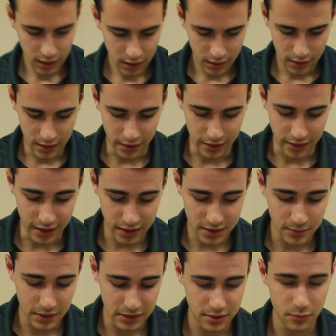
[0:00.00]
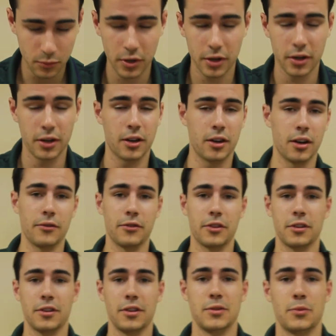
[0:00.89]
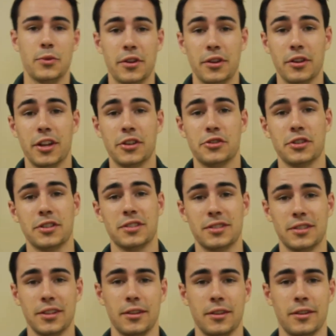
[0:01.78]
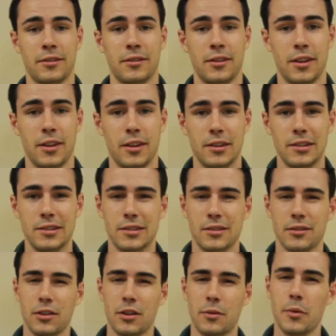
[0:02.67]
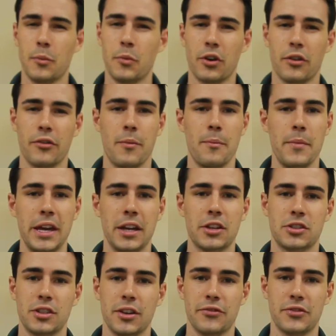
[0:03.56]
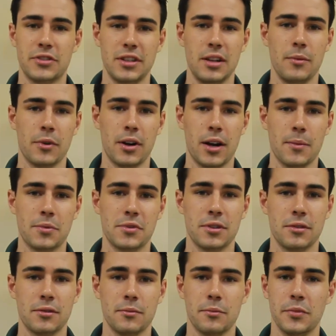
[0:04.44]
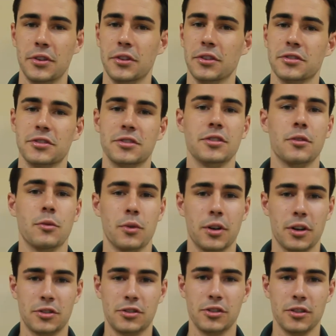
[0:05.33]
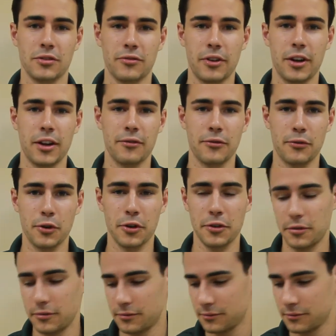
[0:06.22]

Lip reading: Now the next method we're going to cover is with an electric skillet. This is a little bit more of a makeshift steamer option, but it'll still work just fine for you.